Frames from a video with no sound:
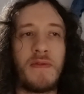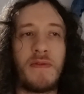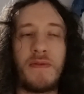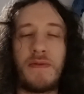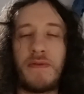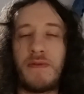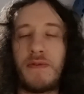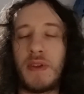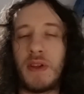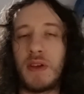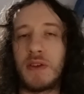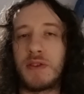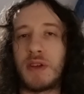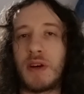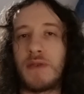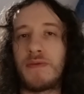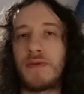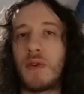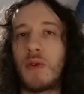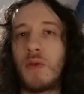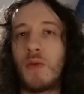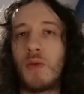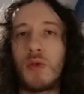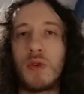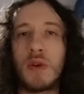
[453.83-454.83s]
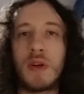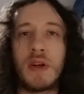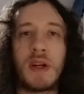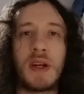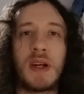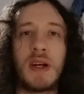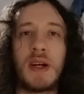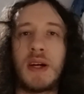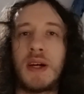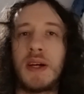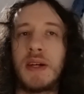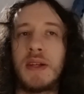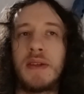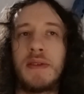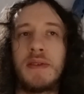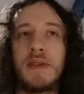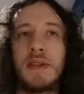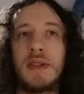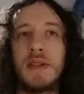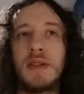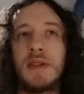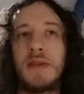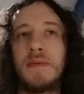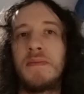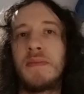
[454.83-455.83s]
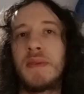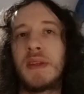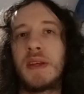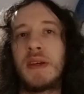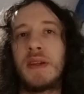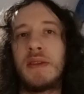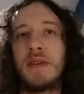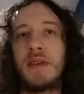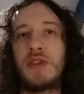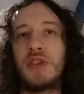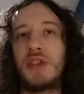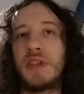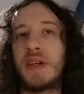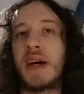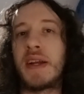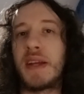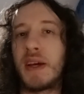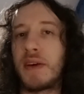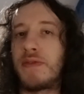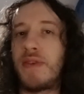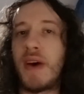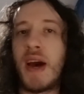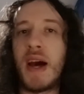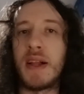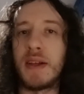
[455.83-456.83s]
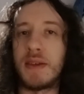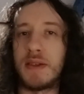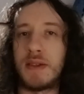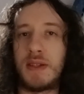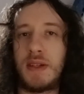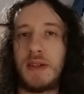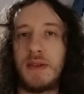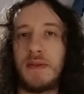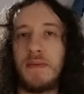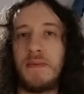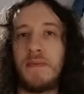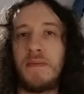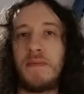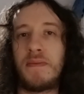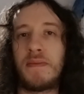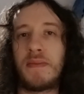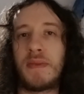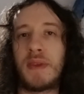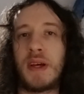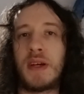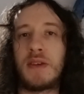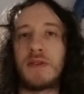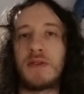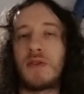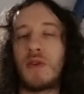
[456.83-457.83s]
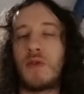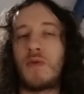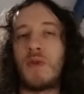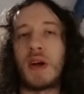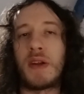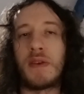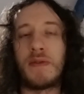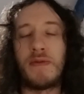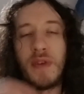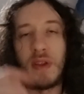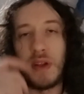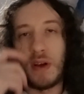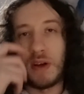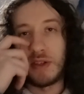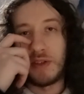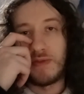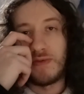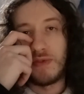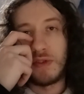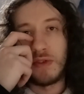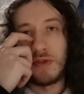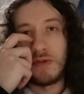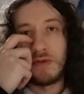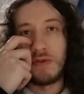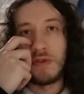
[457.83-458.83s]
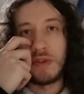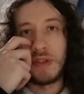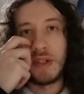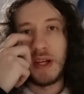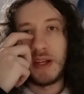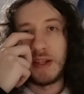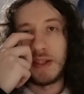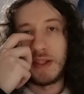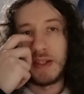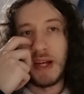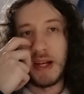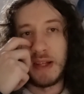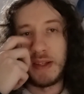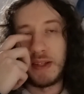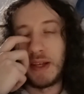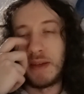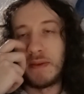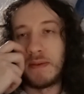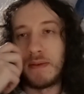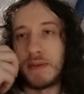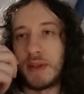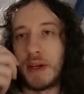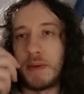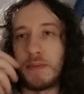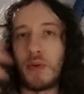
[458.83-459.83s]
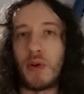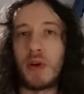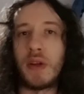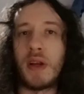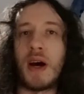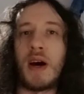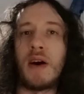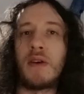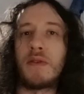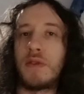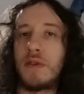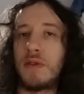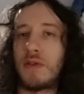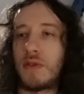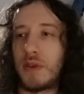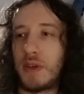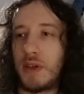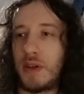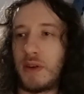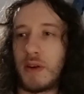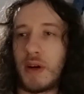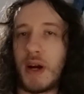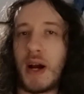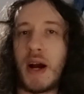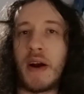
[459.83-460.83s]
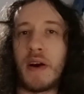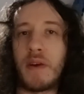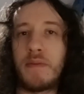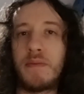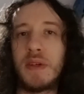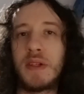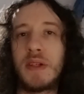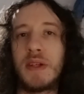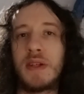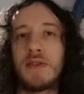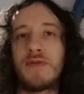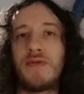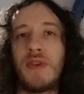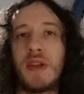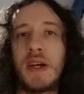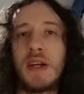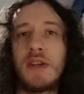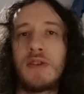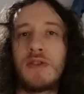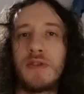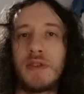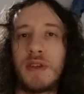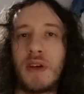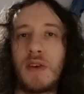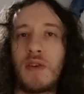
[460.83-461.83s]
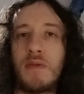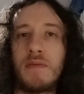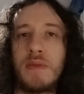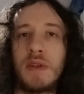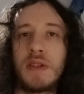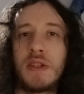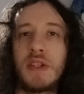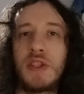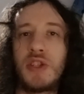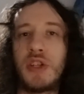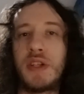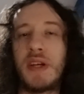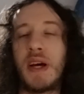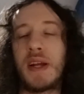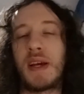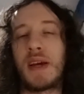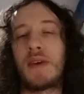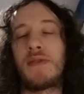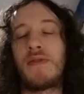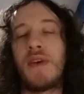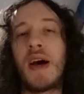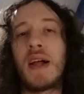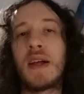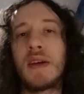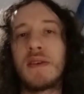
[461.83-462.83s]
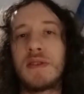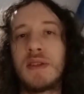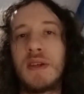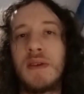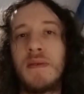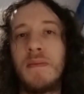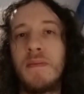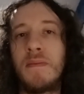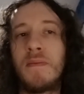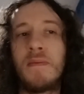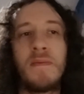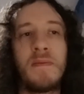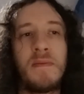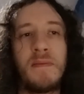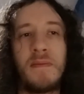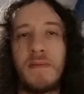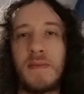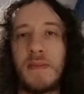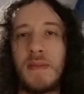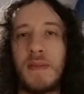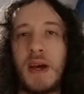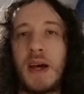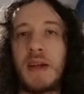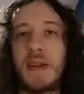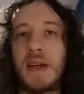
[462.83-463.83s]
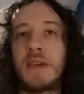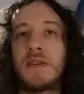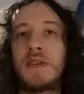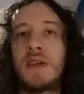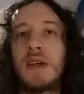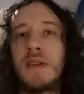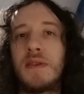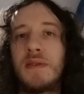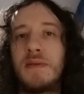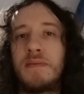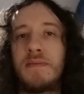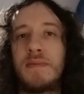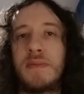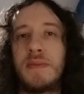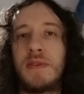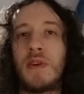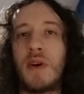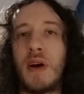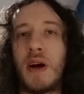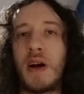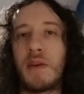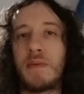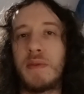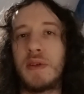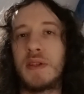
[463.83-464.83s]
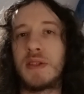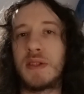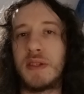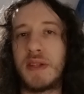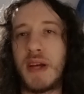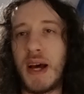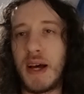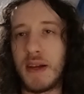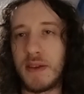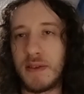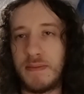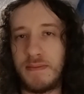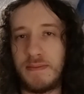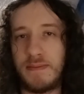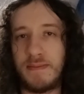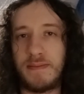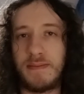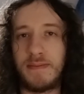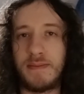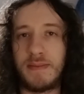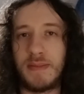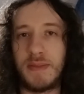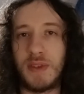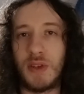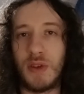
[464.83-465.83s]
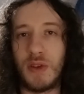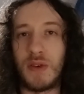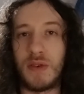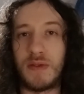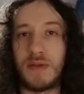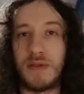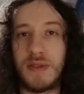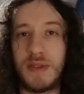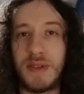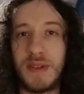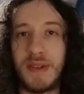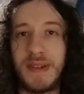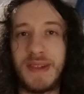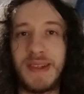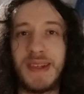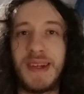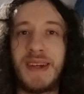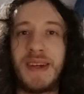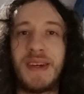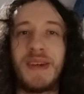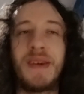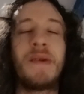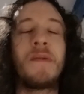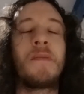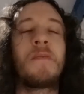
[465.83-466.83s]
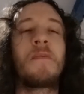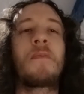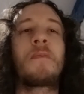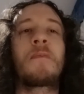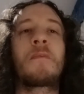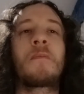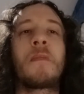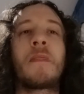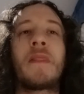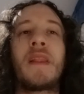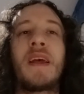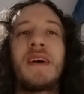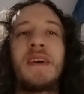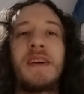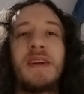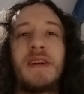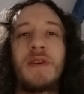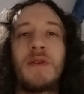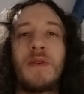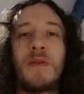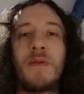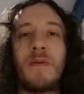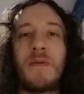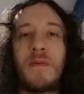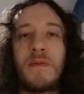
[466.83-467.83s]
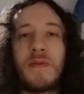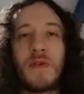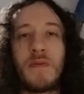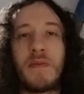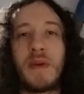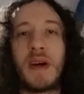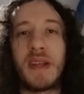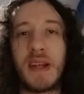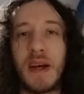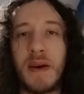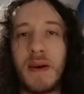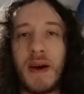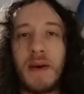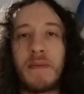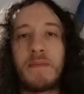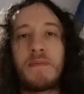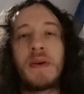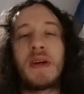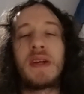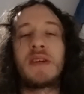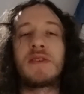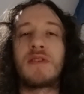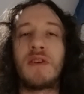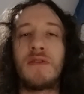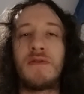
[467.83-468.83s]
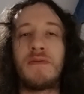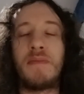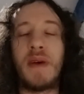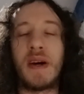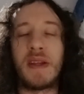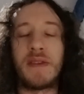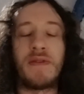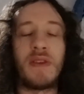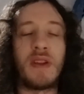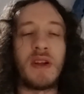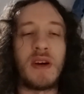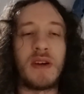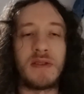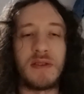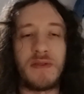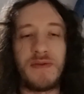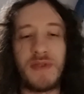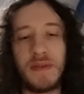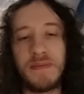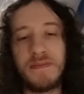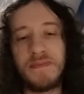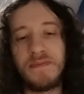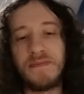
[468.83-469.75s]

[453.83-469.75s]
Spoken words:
philosophical work the genetic fallacy. And so what the philosophers do is that they point out, look, your argument is fallacious. It commits a genetic fallacy. And that's it. Your argument is dead. You lost. You made a piece of bad philosophy.